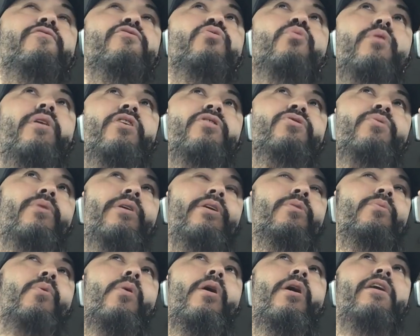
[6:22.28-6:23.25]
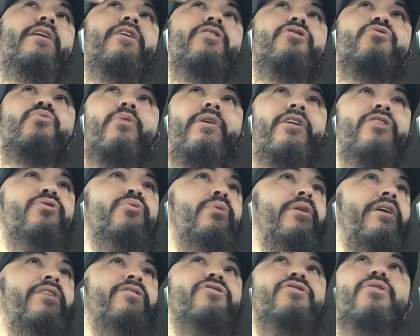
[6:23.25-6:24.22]
2021 and
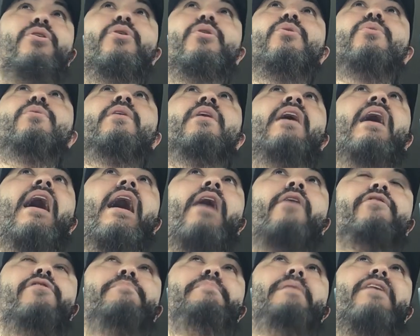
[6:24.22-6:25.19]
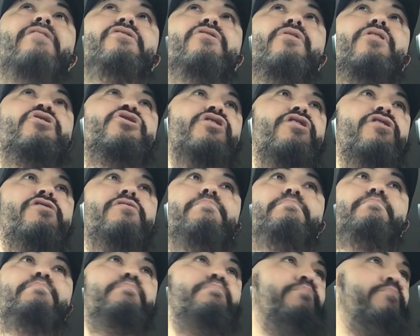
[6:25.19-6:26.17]
2022, I was basically just
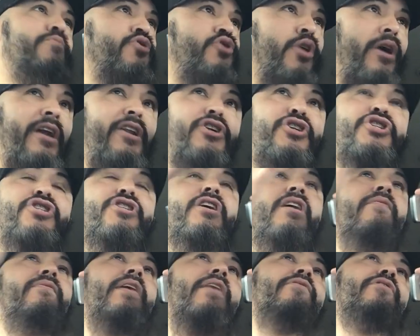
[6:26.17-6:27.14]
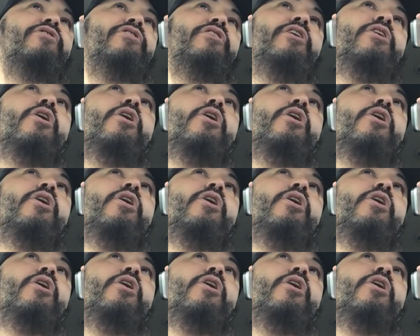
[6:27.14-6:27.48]
trying to shove everything